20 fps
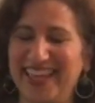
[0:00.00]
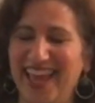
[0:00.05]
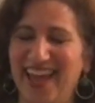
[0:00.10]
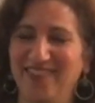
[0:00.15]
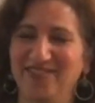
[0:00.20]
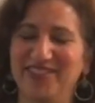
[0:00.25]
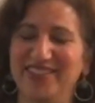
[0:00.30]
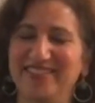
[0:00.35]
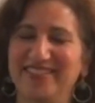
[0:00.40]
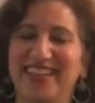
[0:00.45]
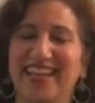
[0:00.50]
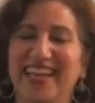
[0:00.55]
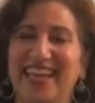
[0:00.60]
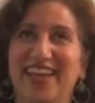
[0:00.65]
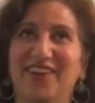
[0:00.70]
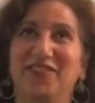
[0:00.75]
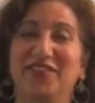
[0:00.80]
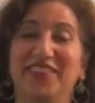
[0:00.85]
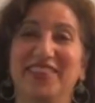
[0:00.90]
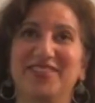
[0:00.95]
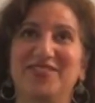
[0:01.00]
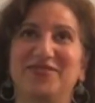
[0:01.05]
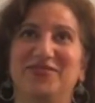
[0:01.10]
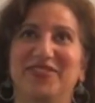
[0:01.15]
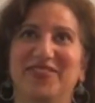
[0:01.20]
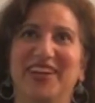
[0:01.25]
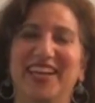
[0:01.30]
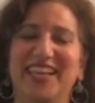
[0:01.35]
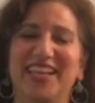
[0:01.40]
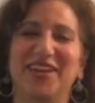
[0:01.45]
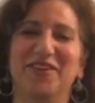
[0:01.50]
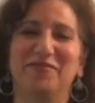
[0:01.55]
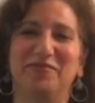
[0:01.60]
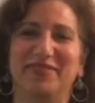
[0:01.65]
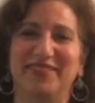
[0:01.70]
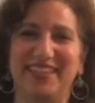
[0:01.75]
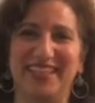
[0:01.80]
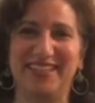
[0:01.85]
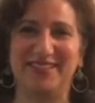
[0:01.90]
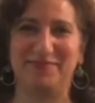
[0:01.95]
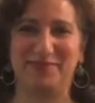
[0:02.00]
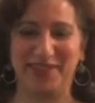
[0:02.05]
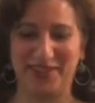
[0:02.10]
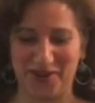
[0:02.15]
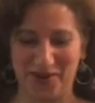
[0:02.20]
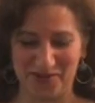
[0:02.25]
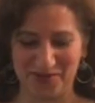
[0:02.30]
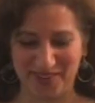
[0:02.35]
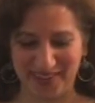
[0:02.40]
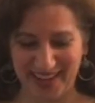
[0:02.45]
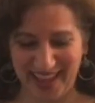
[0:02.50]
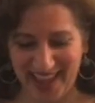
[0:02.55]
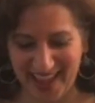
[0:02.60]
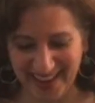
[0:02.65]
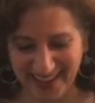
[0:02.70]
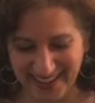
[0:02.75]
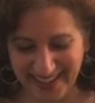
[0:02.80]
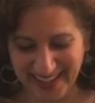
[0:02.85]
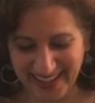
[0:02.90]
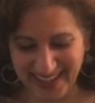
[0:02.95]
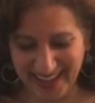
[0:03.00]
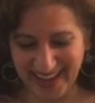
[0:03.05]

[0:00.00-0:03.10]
Kevin's like, will this video please be over yet?